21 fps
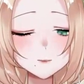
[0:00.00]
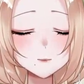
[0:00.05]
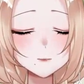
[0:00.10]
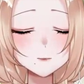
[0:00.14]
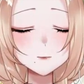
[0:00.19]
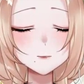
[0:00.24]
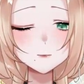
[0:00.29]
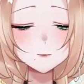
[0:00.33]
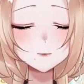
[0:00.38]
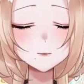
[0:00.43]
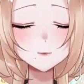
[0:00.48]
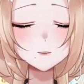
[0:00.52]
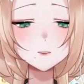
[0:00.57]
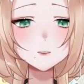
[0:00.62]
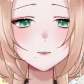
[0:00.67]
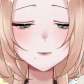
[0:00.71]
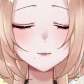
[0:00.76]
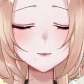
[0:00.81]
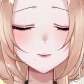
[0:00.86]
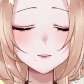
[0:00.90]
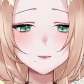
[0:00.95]
different
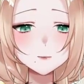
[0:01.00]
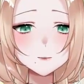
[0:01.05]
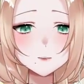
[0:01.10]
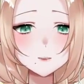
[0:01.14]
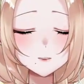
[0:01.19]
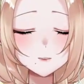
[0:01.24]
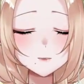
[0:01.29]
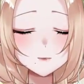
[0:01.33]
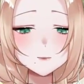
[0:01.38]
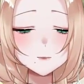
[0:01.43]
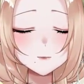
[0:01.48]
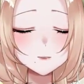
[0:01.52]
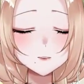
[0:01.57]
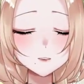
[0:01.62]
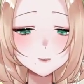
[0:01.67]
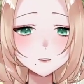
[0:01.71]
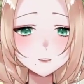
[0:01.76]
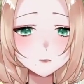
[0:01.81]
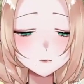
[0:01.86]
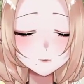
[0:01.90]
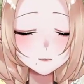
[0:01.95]
benefit of these
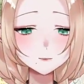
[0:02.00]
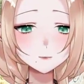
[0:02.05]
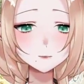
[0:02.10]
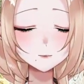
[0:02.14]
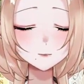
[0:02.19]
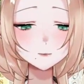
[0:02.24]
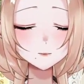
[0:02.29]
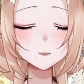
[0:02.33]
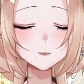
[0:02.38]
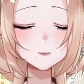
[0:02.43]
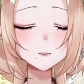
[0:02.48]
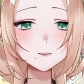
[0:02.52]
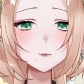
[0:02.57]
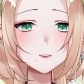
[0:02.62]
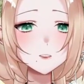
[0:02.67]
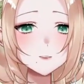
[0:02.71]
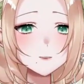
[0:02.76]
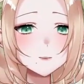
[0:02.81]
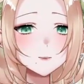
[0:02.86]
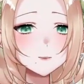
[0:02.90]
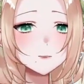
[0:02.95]
three
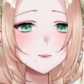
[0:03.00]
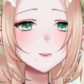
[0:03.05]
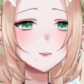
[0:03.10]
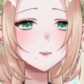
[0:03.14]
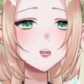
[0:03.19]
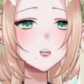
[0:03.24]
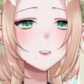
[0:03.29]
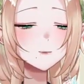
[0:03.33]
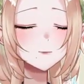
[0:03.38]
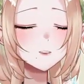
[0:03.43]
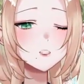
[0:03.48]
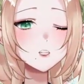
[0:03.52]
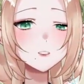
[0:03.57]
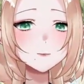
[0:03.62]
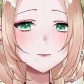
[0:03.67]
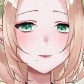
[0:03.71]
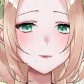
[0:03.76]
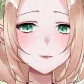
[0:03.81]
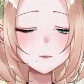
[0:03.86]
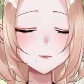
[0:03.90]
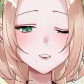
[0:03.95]
depends on what kind of
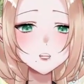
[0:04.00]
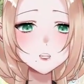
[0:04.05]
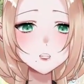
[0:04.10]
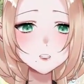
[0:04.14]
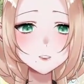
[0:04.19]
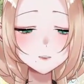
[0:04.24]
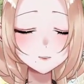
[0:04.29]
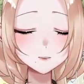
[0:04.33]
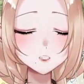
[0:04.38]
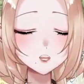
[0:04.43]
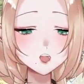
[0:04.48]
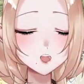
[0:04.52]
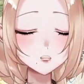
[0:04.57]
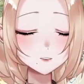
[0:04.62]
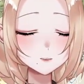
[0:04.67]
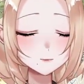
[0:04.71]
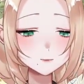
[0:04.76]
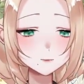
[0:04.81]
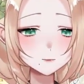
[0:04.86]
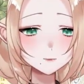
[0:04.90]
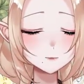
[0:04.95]
animals you
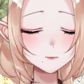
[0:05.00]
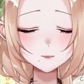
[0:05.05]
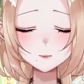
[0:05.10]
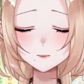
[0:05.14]
have.